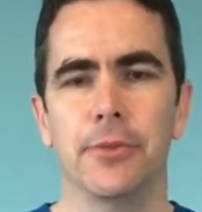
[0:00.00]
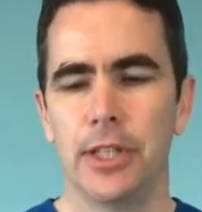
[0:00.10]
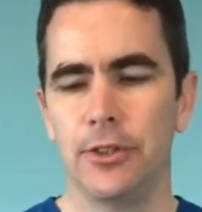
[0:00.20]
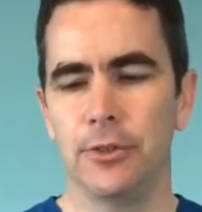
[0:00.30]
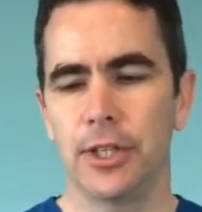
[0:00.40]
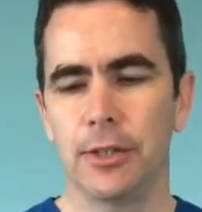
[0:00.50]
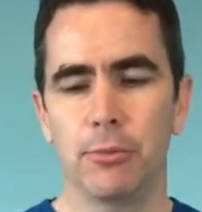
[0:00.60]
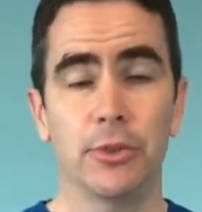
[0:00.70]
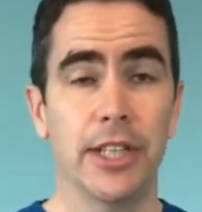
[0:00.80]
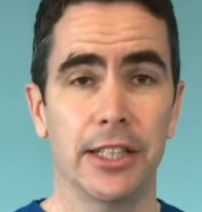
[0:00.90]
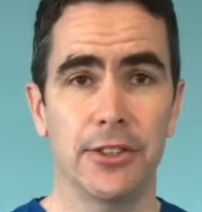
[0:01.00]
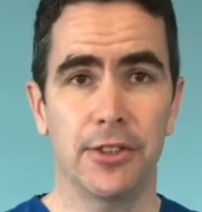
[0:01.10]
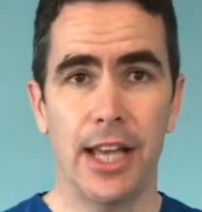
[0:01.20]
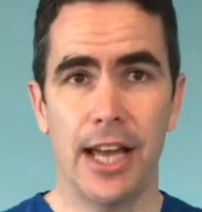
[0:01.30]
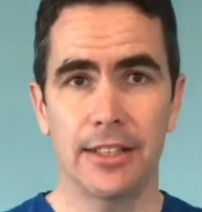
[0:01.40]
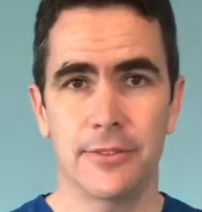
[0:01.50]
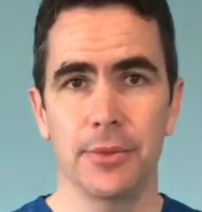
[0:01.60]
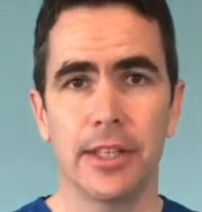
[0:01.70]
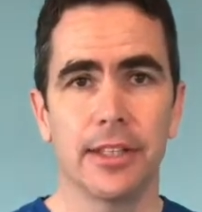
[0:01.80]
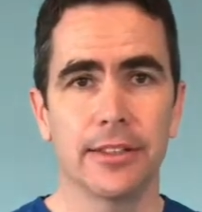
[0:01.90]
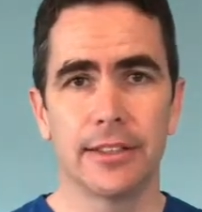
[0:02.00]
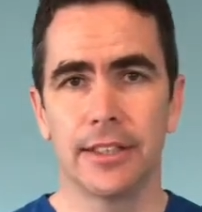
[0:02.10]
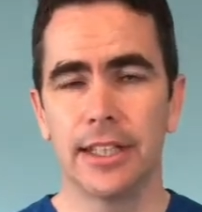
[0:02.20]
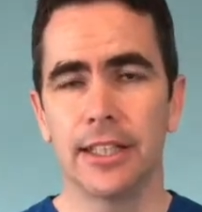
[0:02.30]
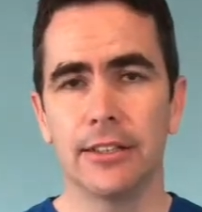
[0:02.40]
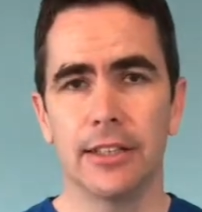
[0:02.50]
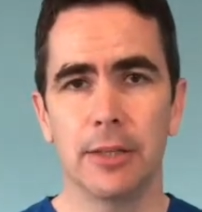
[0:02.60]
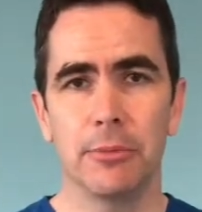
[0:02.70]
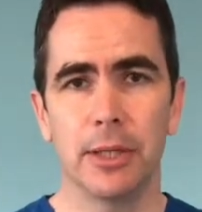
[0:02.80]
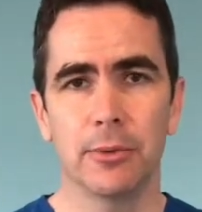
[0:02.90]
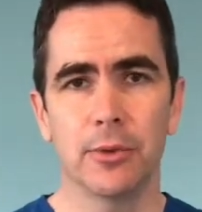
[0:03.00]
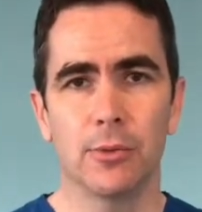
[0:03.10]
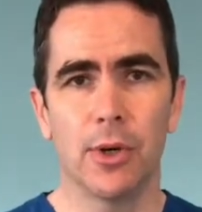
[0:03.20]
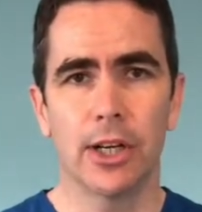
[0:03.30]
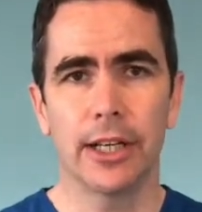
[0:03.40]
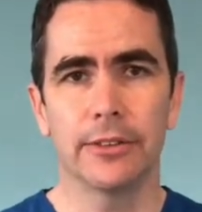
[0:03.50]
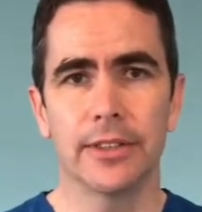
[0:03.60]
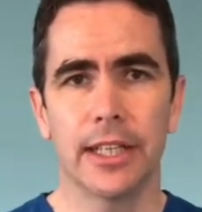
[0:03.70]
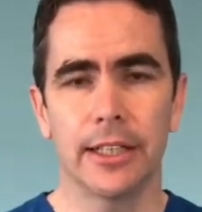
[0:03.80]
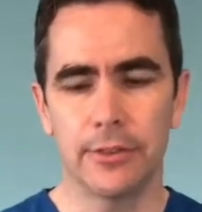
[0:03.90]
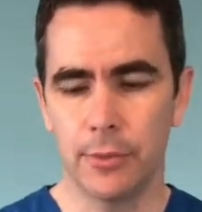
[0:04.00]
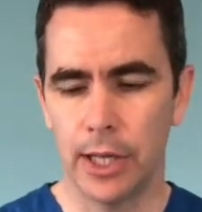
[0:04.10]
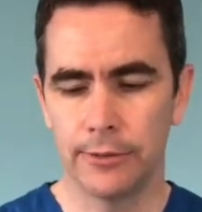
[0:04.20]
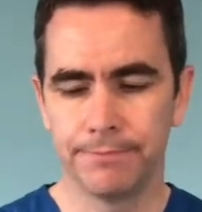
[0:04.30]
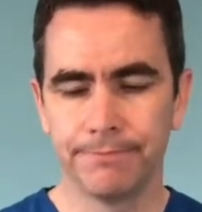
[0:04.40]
then you can protect your cast with this and be able to walk outside as well.